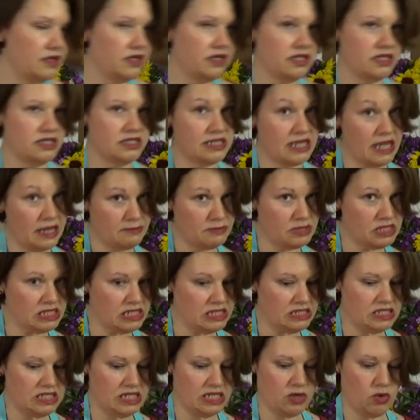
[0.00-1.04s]
is
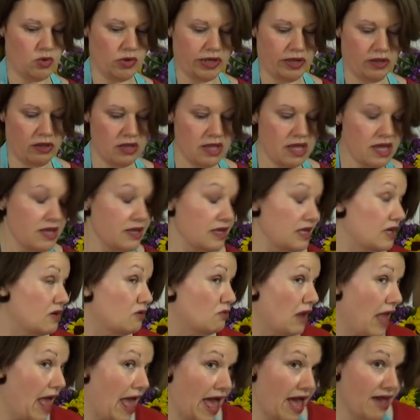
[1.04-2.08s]
MCT oil. You
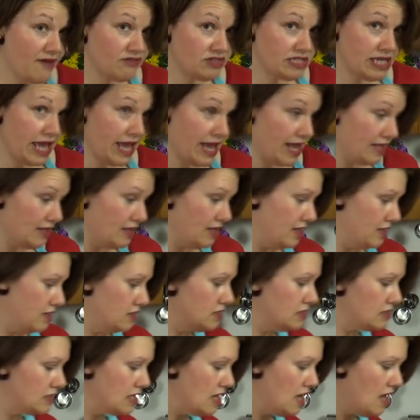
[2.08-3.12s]
don't have to add
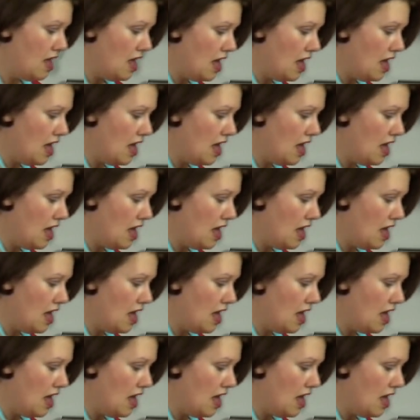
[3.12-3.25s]
this.